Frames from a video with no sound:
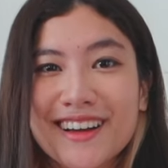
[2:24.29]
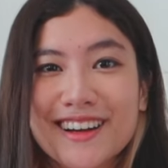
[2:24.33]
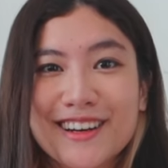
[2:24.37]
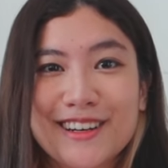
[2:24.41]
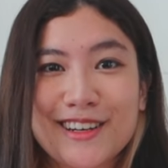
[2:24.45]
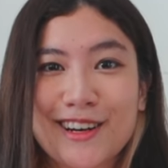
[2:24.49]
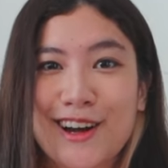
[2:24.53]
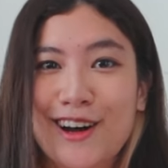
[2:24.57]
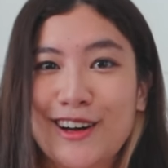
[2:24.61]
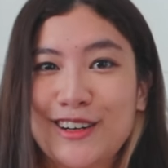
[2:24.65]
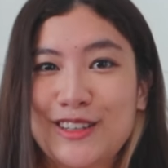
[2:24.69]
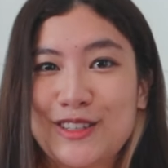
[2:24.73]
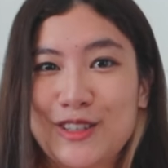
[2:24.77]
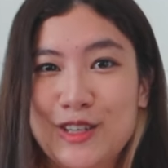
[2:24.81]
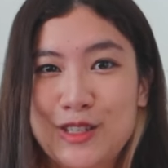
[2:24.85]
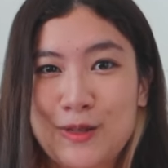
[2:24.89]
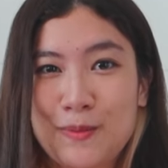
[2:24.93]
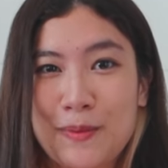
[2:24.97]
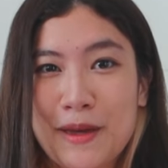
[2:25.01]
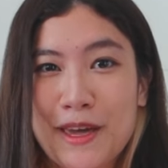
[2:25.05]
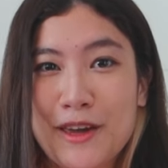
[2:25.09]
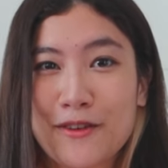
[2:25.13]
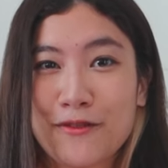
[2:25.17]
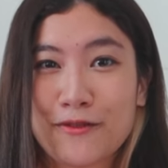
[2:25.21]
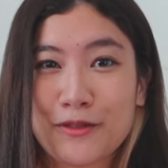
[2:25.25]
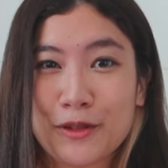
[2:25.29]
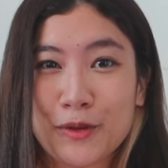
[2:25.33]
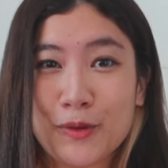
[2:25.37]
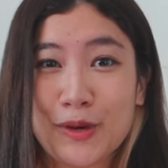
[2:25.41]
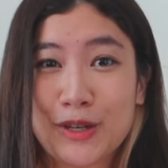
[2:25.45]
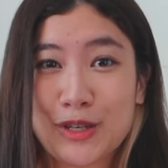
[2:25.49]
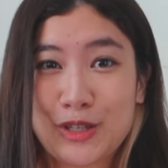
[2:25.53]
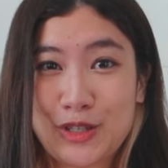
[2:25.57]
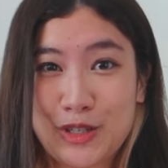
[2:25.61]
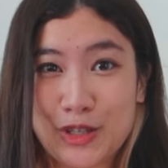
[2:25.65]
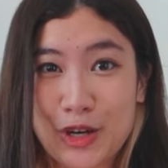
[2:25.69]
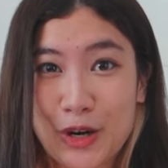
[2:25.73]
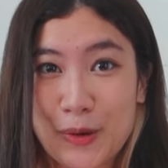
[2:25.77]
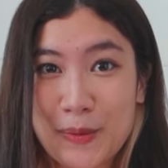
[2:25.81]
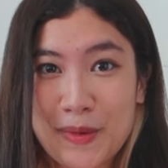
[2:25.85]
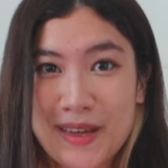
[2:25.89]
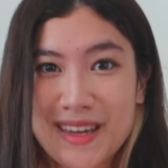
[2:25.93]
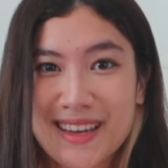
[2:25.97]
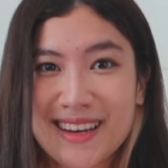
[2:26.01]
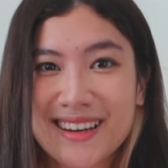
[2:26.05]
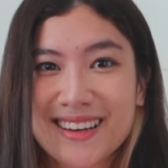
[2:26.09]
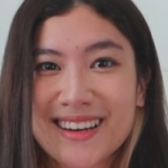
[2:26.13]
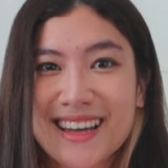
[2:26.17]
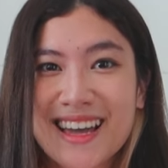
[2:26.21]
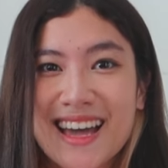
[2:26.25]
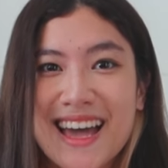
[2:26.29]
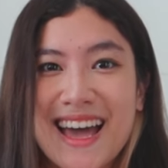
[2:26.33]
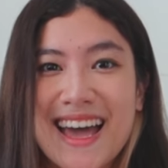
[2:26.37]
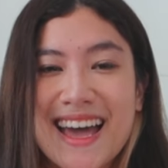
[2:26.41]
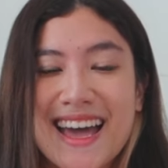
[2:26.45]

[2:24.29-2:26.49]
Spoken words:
not to speak fluent German.